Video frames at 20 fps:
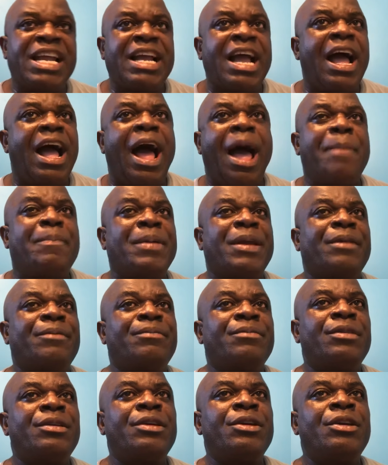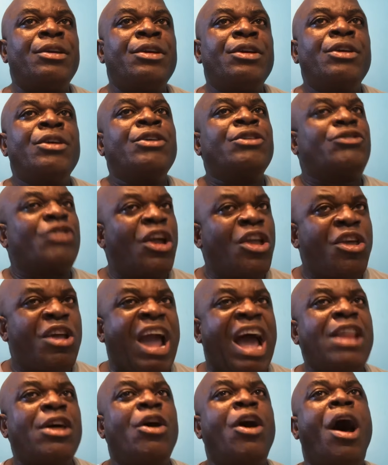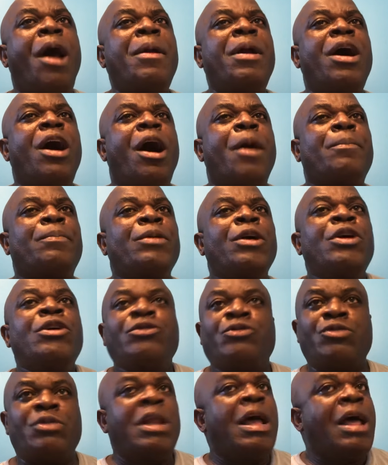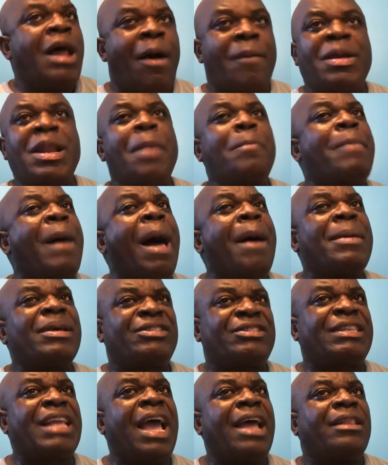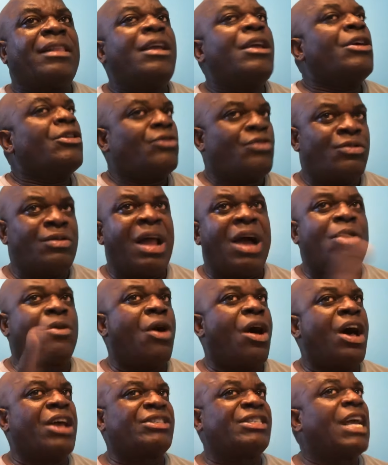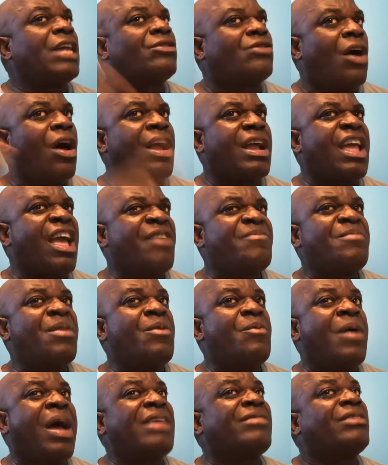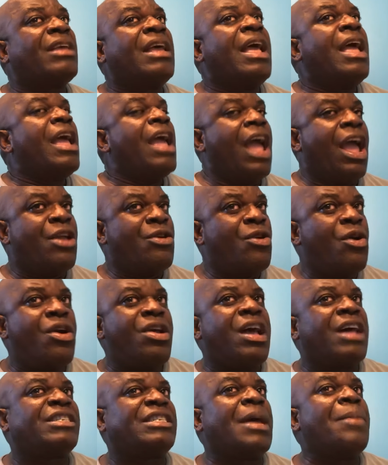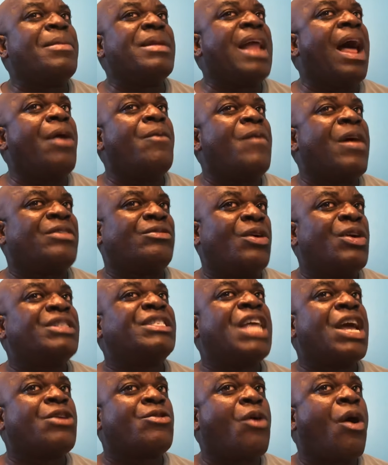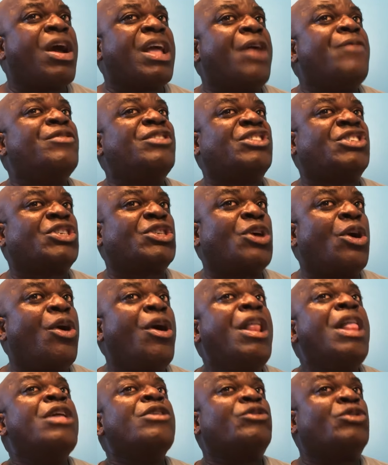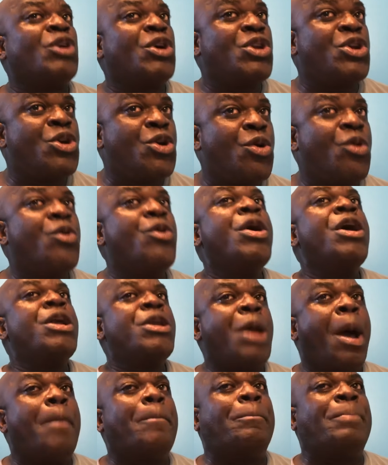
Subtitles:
can happen. So you got to hurry up. And what the Bible said, do not, God said, don't give me rest. And you yourself will not rest until God can restore to you your